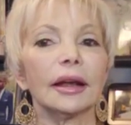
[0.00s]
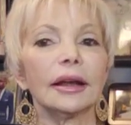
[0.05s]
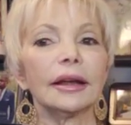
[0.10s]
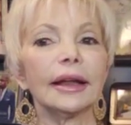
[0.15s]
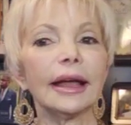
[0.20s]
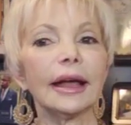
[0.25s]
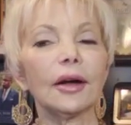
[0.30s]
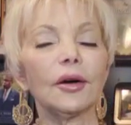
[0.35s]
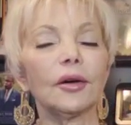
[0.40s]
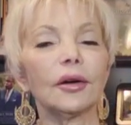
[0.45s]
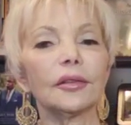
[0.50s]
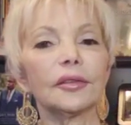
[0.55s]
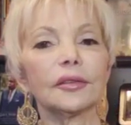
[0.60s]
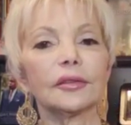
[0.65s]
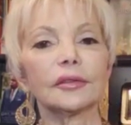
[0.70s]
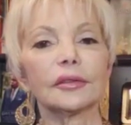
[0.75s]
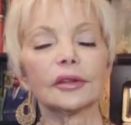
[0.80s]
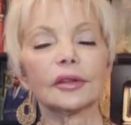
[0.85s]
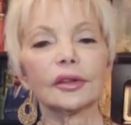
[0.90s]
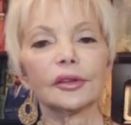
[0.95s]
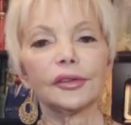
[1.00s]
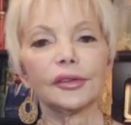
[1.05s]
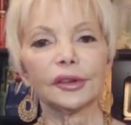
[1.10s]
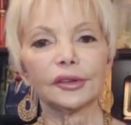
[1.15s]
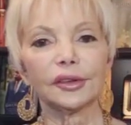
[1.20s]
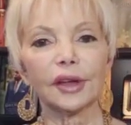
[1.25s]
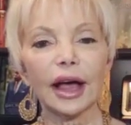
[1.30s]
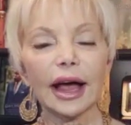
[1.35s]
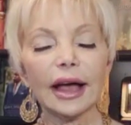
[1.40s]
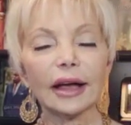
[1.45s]
Now, the
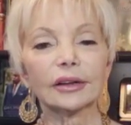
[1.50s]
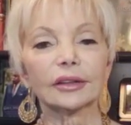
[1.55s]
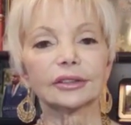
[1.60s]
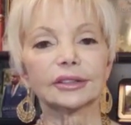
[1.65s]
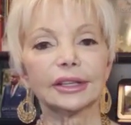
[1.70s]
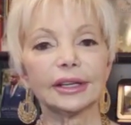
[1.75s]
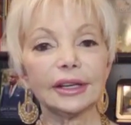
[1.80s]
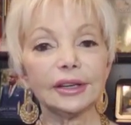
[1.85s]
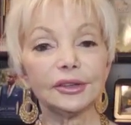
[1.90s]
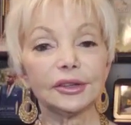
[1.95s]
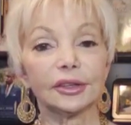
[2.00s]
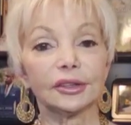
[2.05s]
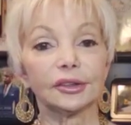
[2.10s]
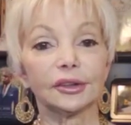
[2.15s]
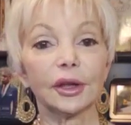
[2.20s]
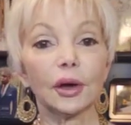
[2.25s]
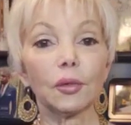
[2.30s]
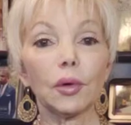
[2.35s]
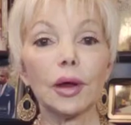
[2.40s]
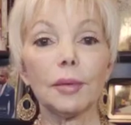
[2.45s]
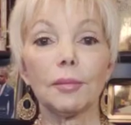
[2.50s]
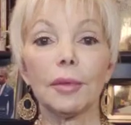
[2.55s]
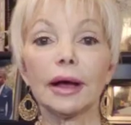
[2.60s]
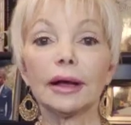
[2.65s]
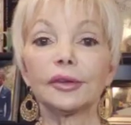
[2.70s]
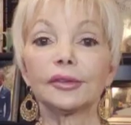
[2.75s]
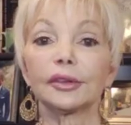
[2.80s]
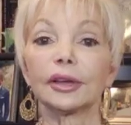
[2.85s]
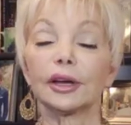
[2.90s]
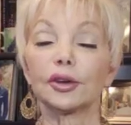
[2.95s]
societal teachings that we
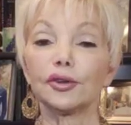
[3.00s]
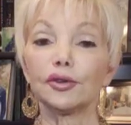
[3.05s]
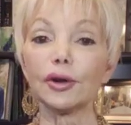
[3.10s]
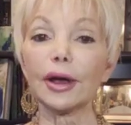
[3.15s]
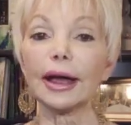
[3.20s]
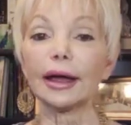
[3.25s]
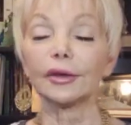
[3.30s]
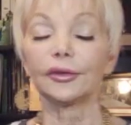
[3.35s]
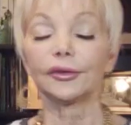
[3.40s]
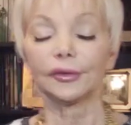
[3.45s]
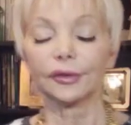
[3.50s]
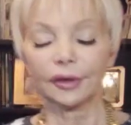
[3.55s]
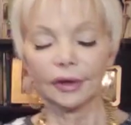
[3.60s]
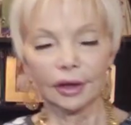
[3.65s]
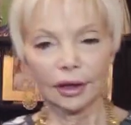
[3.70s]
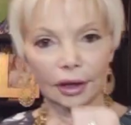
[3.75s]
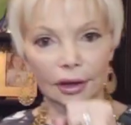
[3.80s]
must address,